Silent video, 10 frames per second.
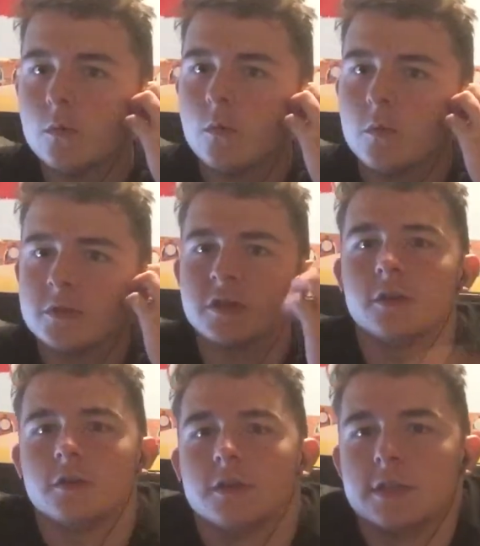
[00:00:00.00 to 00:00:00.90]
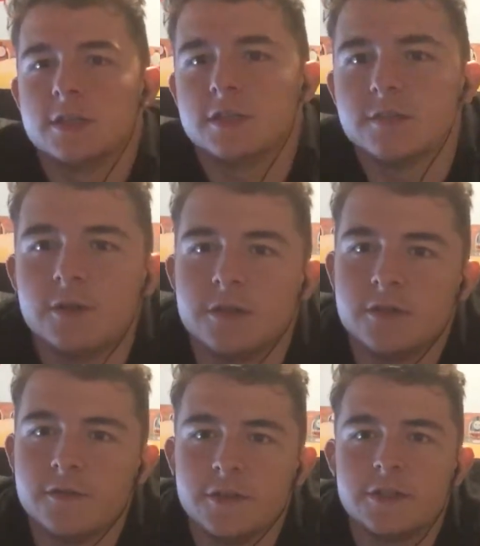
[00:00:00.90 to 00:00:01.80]
What's going on, guys? It's
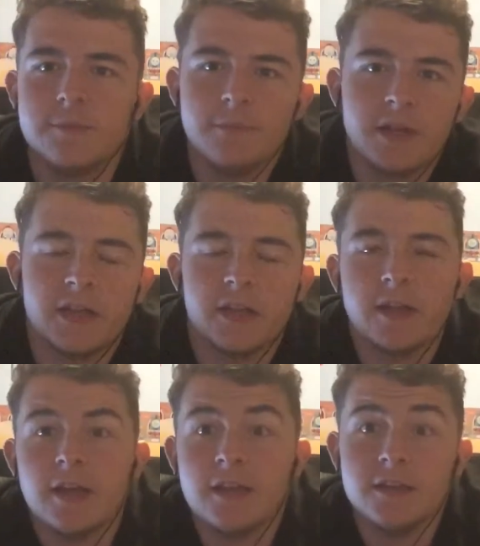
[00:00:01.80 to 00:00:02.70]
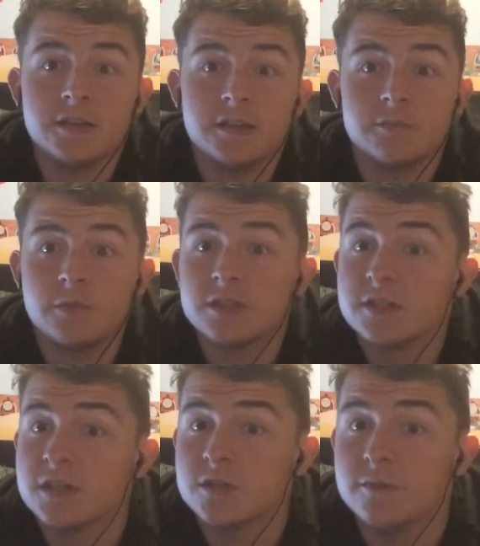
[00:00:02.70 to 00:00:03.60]
TheMightyDart13 back again, and this is my
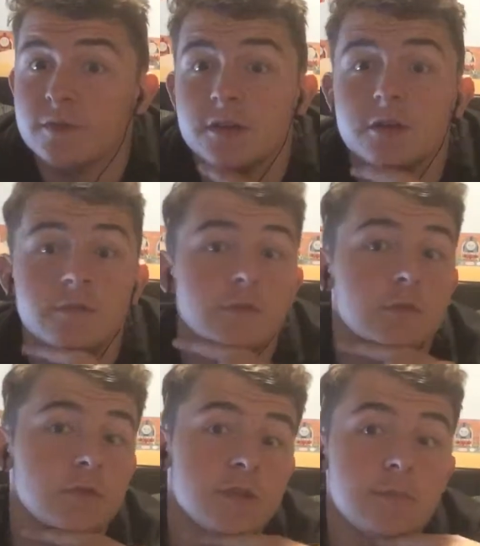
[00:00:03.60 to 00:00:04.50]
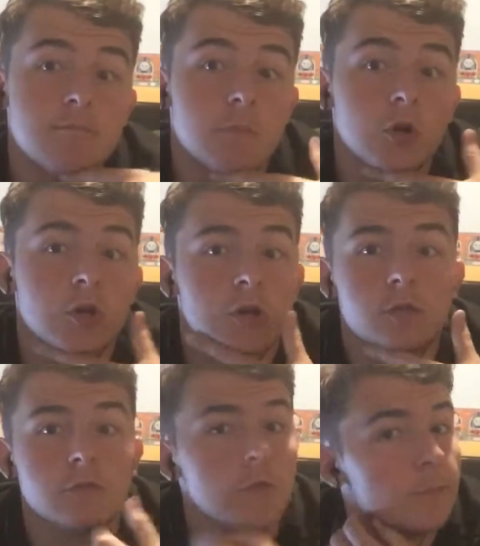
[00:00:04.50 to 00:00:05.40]
discussion video for the Monaco
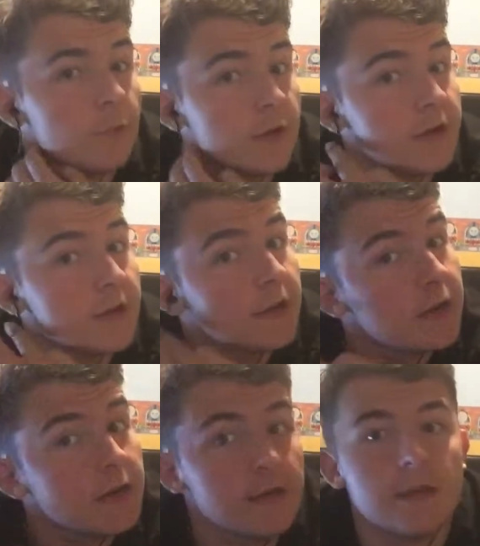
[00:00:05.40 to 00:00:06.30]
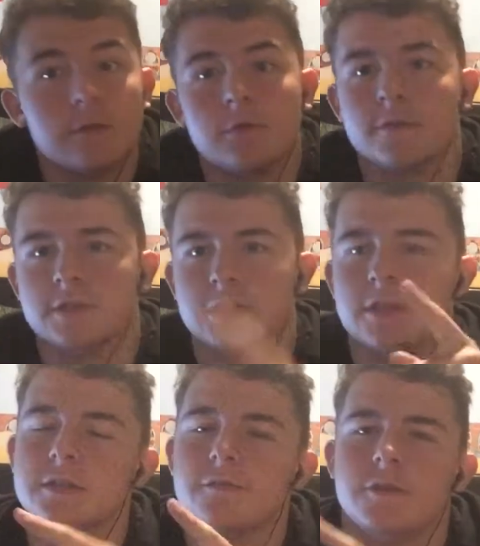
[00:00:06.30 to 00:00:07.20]
Grand Prix. Now, obviously,
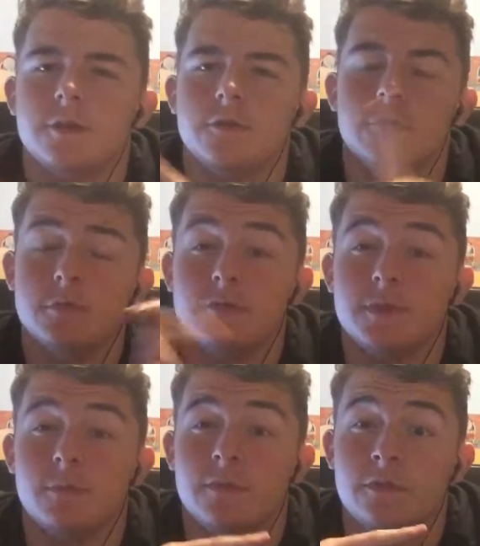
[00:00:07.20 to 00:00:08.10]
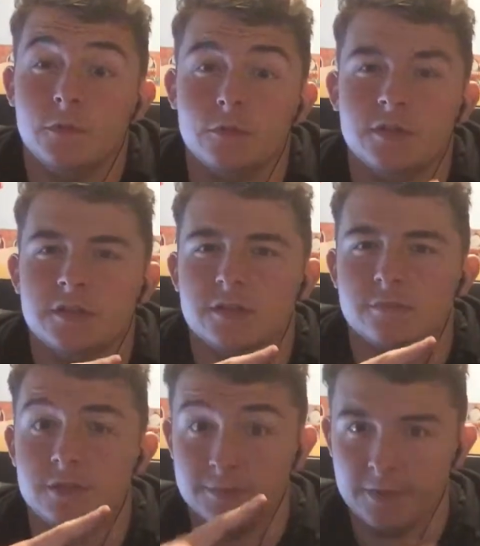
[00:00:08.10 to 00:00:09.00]
as the video you would have seen before, this is
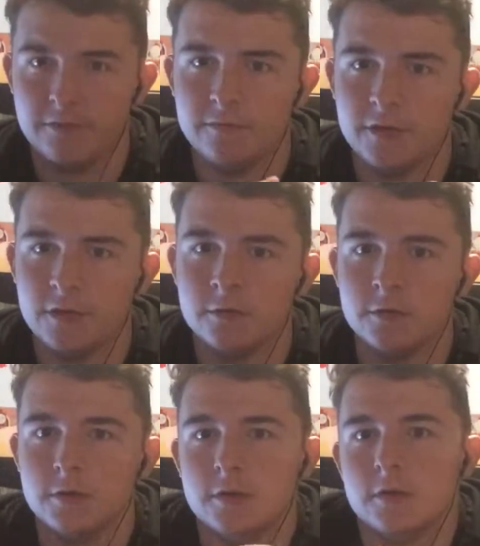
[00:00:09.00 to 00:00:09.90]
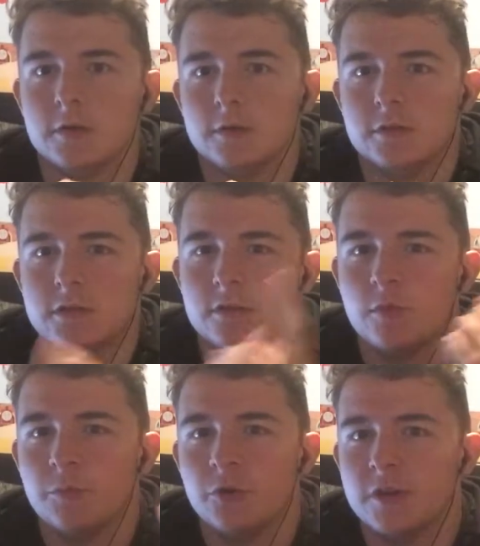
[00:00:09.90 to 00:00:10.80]
my Spain video. Don't know why
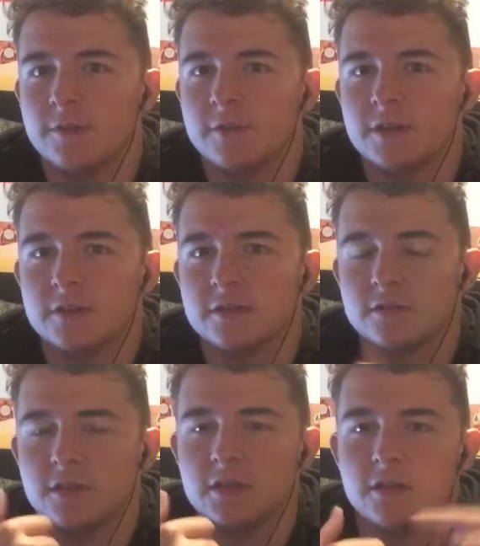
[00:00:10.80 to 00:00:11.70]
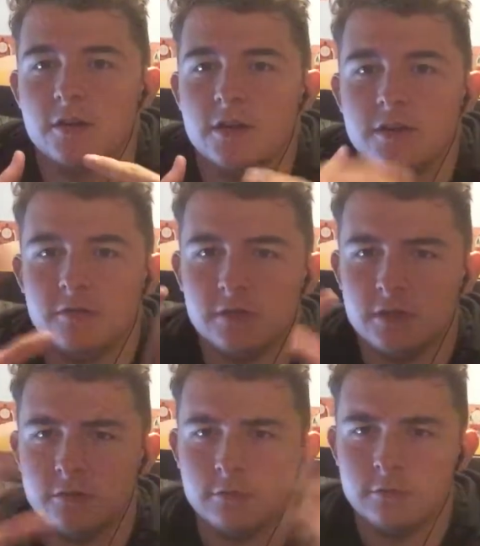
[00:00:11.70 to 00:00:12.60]
I'm pointing up there because I don't know how to do the
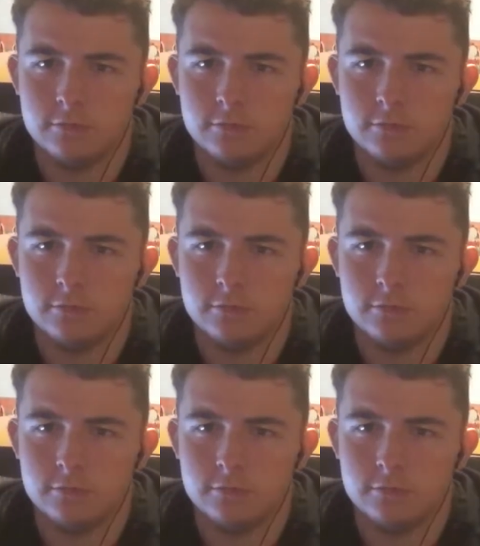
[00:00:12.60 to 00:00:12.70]
whole